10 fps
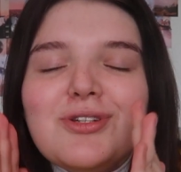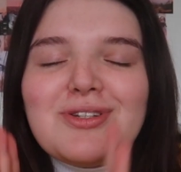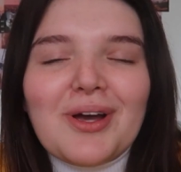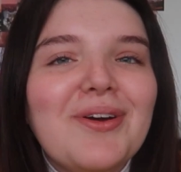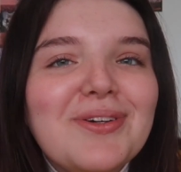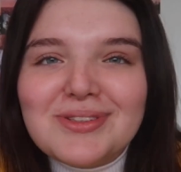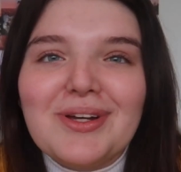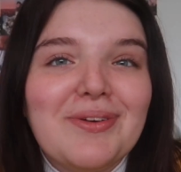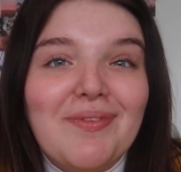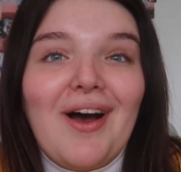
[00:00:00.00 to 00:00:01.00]
so
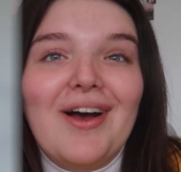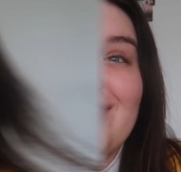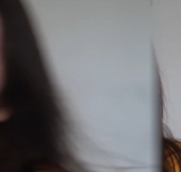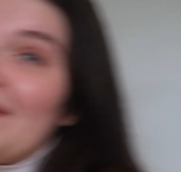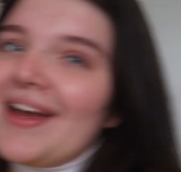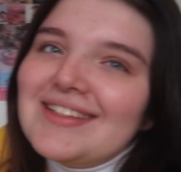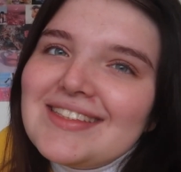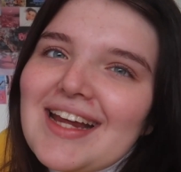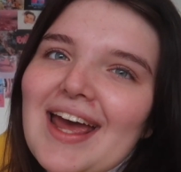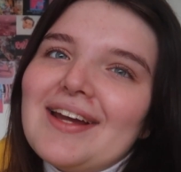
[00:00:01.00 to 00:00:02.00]
so much anyway
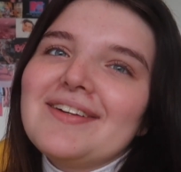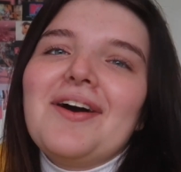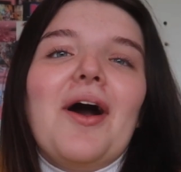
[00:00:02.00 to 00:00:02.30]
today